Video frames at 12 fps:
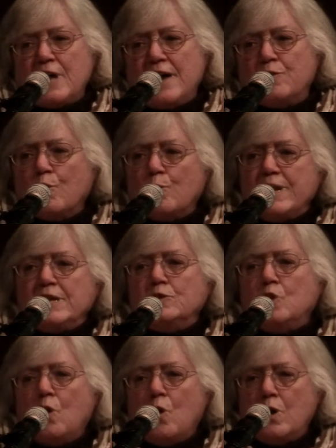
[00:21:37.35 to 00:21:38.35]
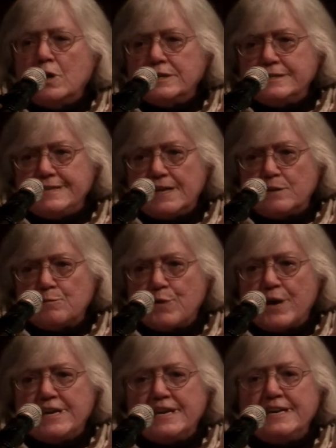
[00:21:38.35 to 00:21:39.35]
had already long
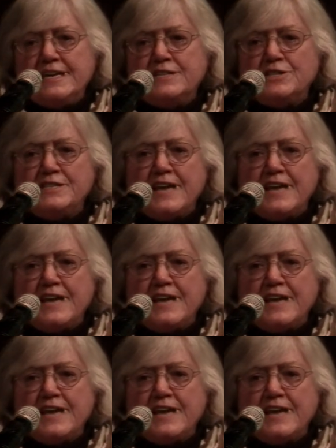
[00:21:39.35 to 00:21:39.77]
celebrated his